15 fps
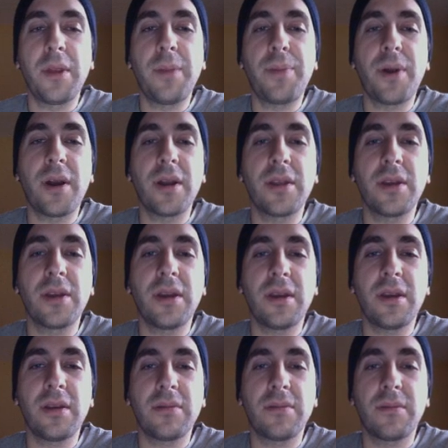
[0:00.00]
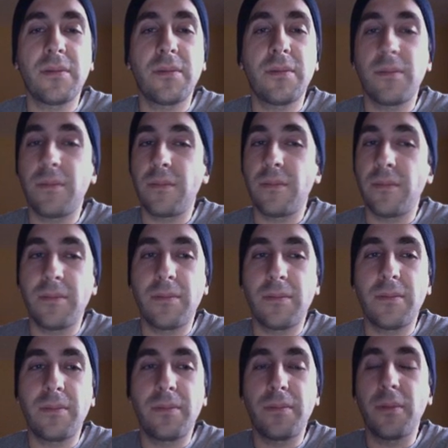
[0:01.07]
part of the
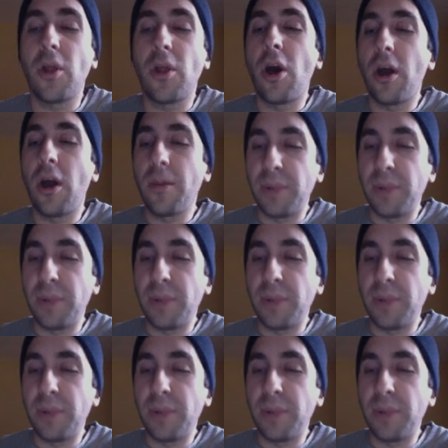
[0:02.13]
long